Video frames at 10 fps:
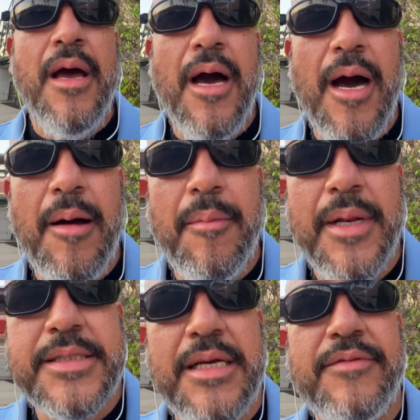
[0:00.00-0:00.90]
Um,
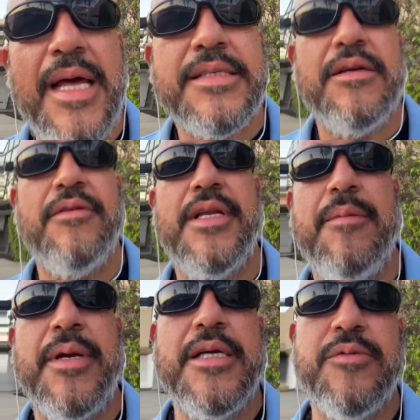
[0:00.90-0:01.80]
let's give thanks every day
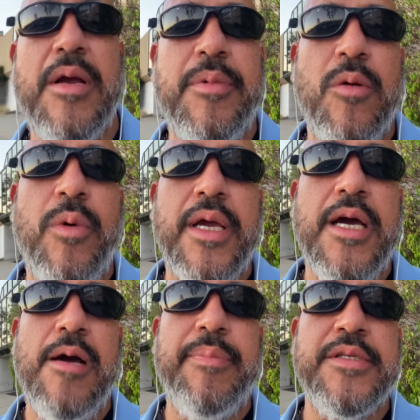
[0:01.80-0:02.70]
because we're able to wake
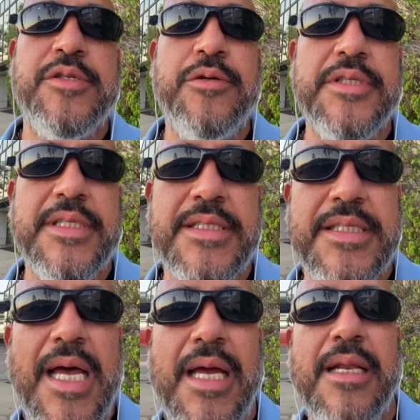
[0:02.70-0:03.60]
up and choose and
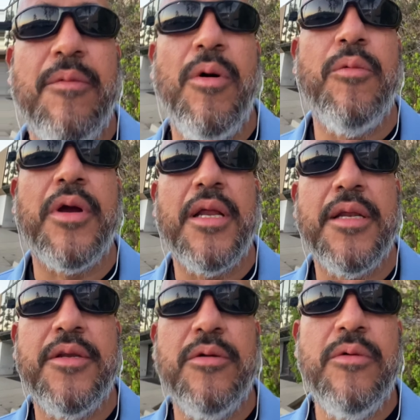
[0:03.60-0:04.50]
decide what we're going
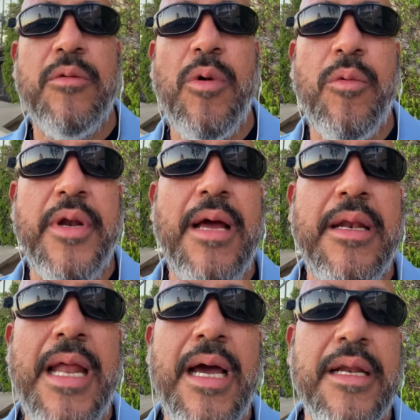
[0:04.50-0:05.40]
to do and what we're not,
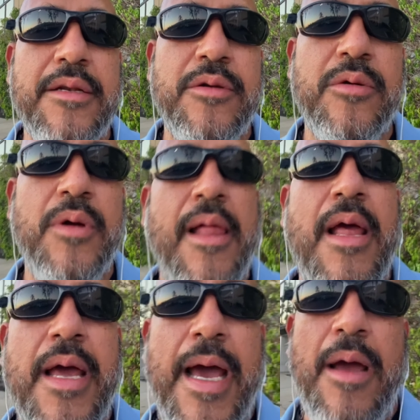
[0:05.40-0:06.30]
not going to do,
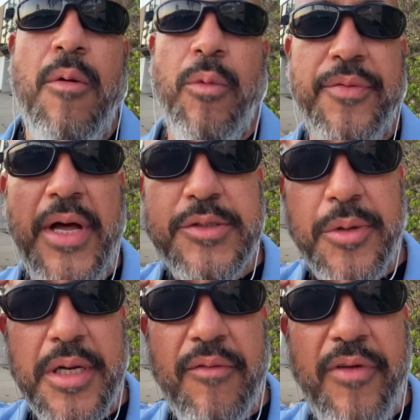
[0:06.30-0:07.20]
what thoughts we're
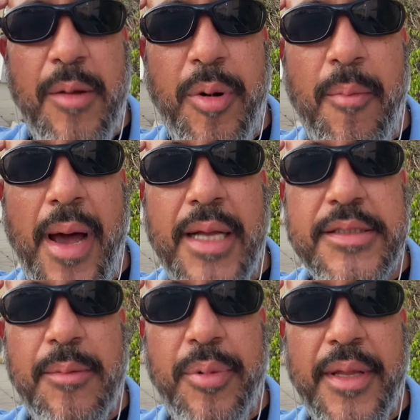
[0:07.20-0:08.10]
going to fill up our minds
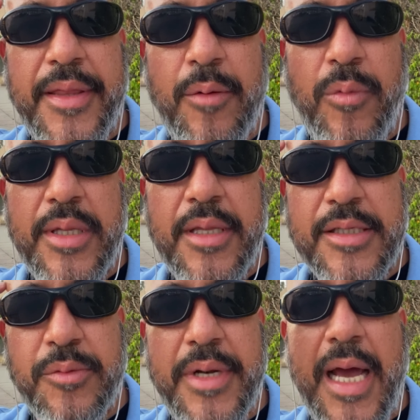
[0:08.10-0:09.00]
up with, and what
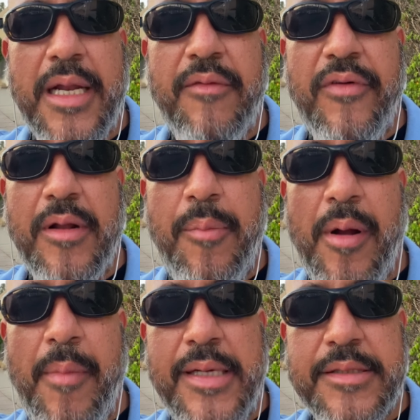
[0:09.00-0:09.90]
thoughts we're not going to fill up our
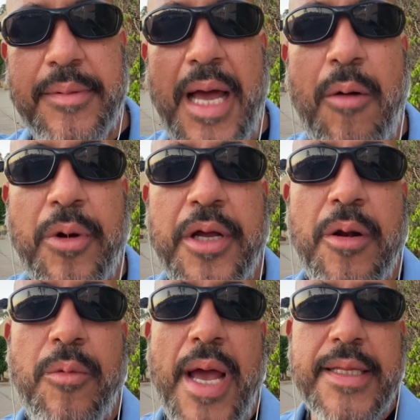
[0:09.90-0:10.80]
minds with, how we're going to
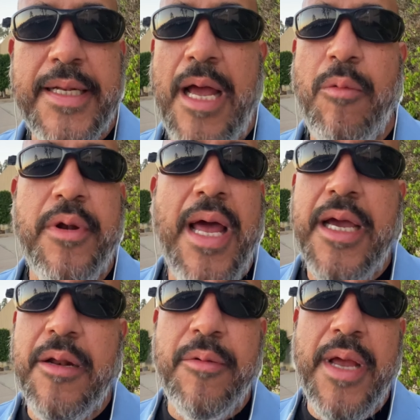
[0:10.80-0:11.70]
react and how we're not
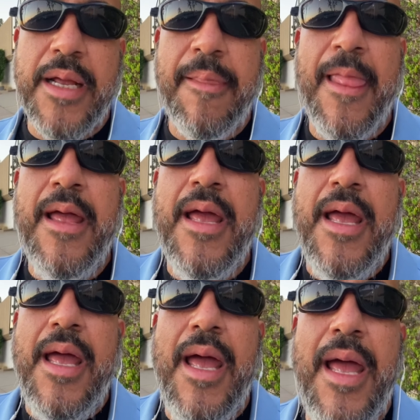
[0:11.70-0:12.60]
going to react.
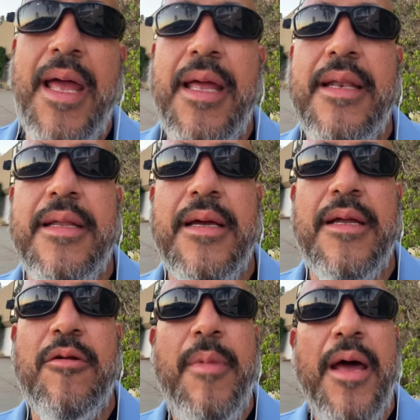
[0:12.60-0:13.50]
And uh,
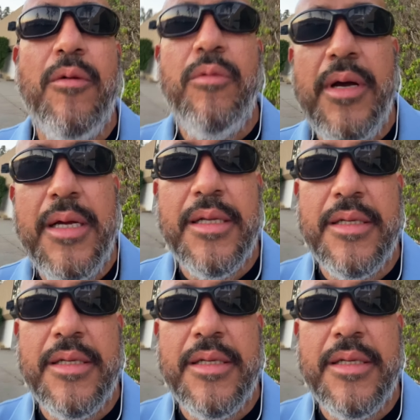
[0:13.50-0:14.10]
no matter what,